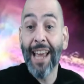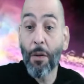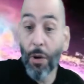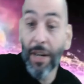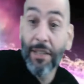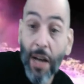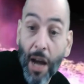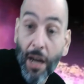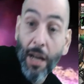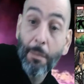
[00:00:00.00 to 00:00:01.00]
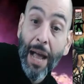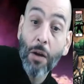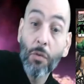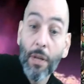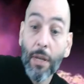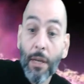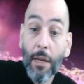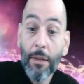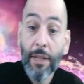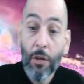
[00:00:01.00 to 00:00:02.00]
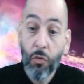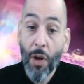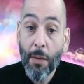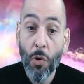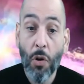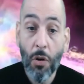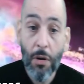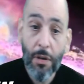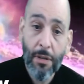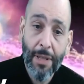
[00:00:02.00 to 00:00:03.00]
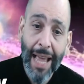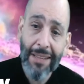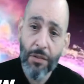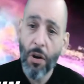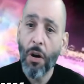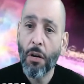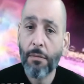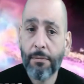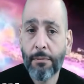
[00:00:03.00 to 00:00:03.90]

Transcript: we're going to talk about The Incredible Hulk Last Call.